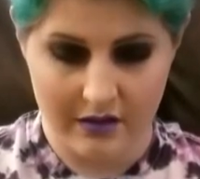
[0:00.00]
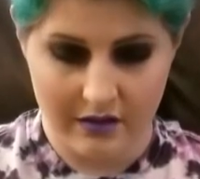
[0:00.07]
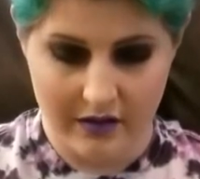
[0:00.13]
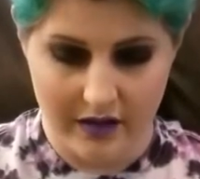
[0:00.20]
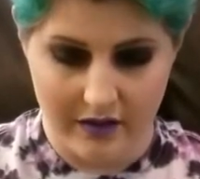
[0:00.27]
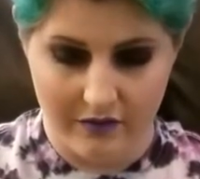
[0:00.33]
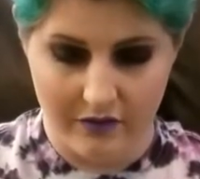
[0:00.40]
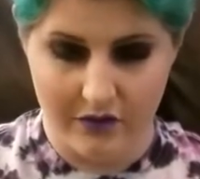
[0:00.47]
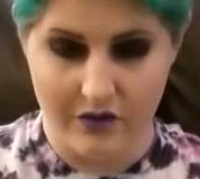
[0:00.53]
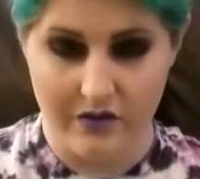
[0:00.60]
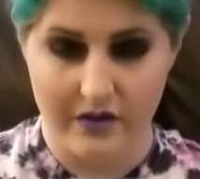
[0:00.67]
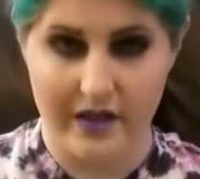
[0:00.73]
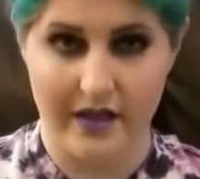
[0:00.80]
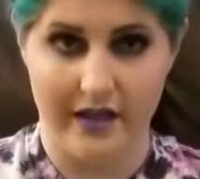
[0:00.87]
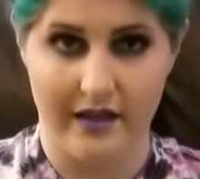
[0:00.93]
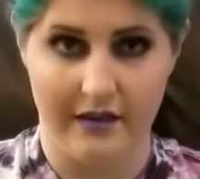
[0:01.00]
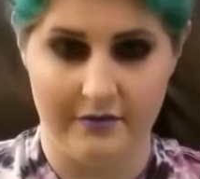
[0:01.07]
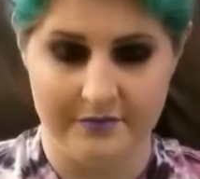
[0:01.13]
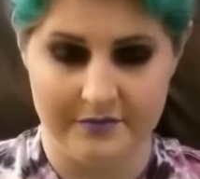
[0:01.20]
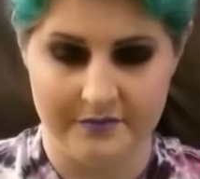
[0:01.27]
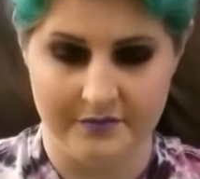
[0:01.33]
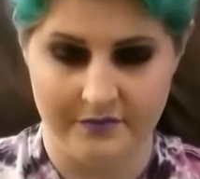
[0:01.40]
Okay, I'm gonna do that again.
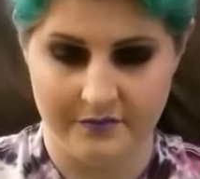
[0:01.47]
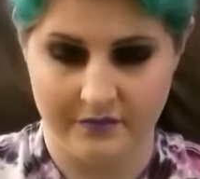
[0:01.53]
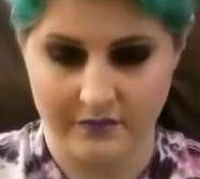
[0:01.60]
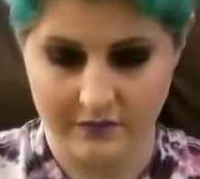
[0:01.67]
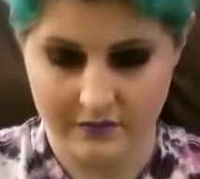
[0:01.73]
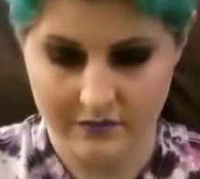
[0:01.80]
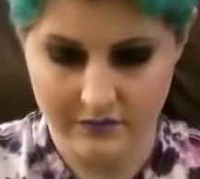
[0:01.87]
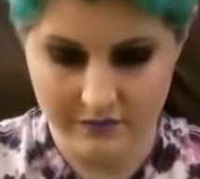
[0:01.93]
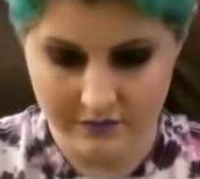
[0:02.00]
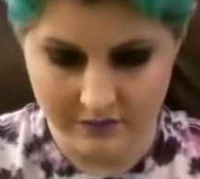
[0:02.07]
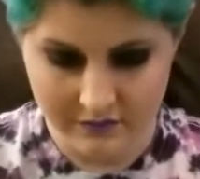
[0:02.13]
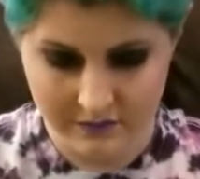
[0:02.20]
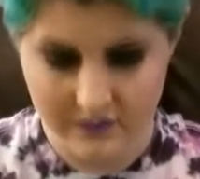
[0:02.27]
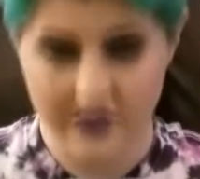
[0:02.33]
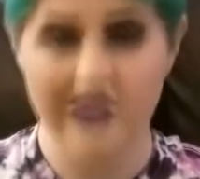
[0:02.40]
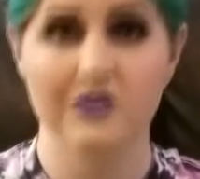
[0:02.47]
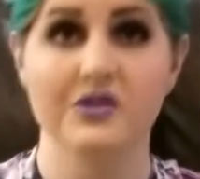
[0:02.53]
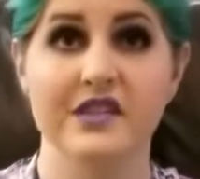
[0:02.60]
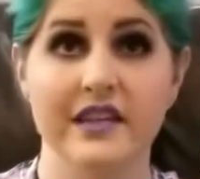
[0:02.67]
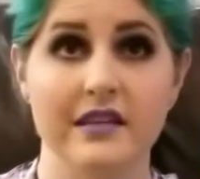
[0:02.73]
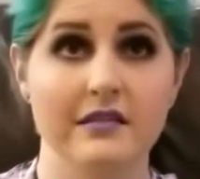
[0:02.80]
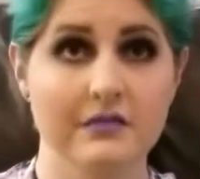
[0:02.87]
Can you
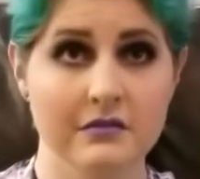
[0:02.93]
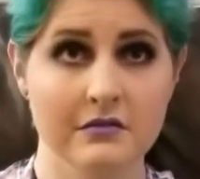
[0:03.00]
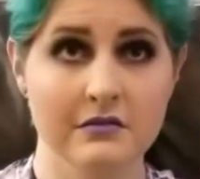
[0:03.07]
see it?